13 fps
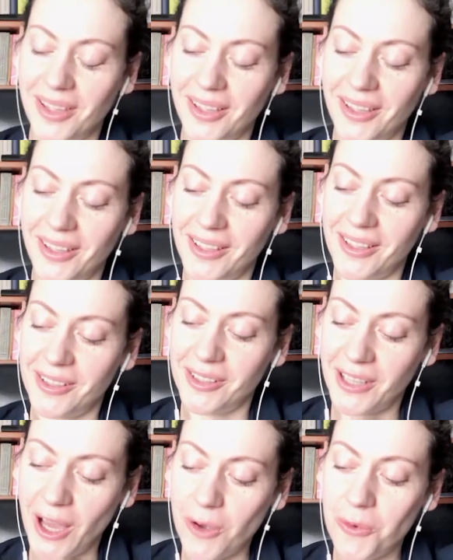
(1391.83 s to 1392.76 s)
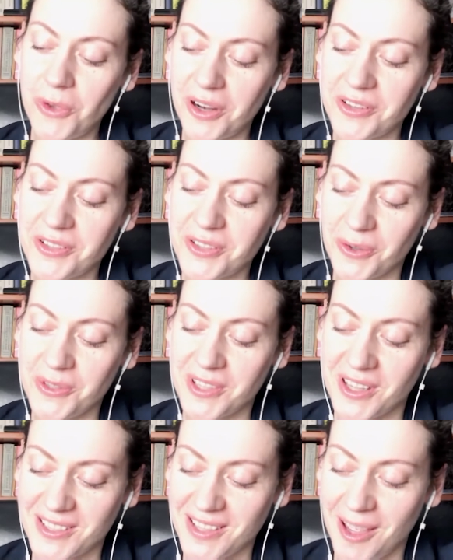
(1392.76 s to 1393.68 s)
how we are so
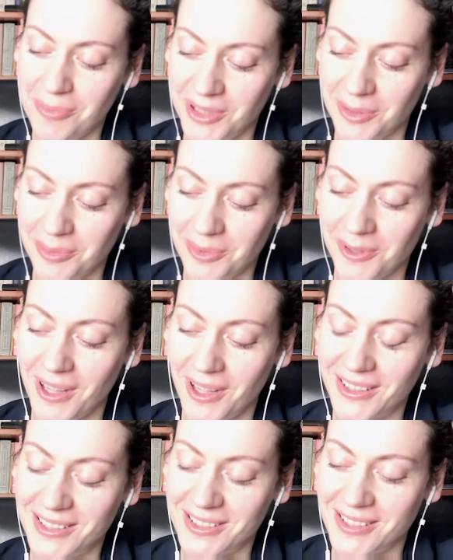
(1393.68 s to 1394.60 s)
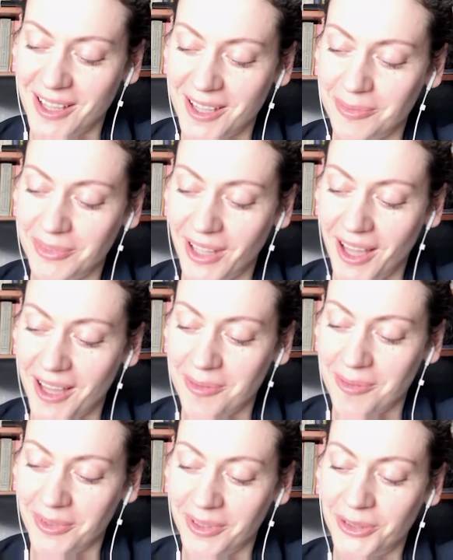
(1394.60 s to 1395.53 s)
susceptible at the same
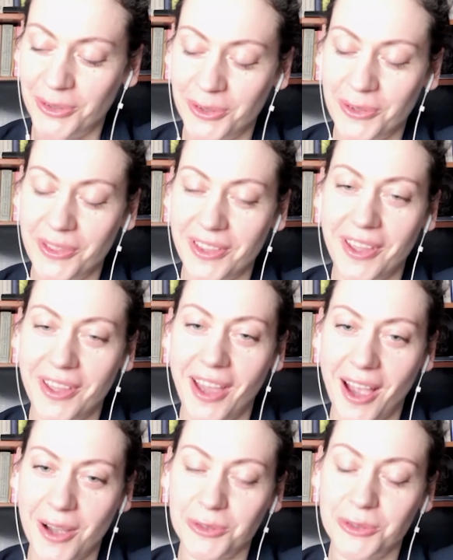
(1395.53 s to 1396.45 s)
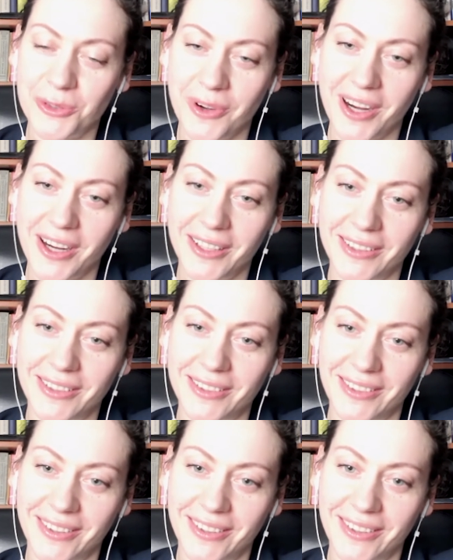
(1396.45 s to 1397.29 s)
time to the outright